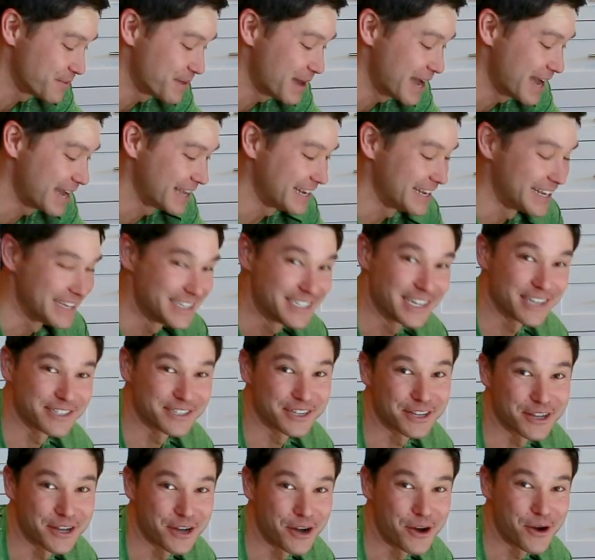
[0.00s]
that it
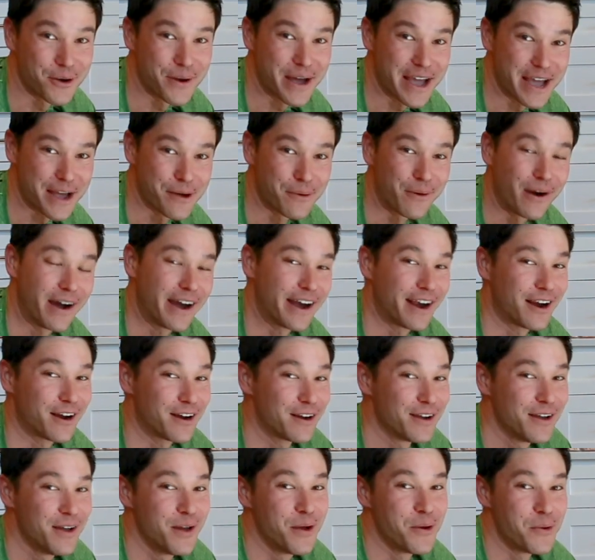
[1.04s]
doesn't go
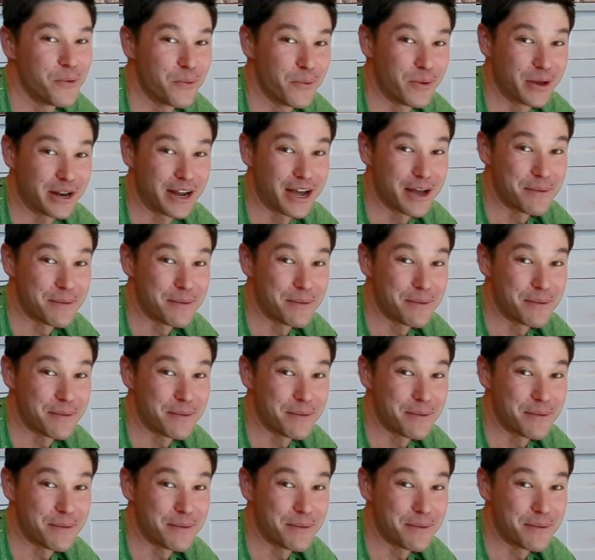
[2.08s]
haywire when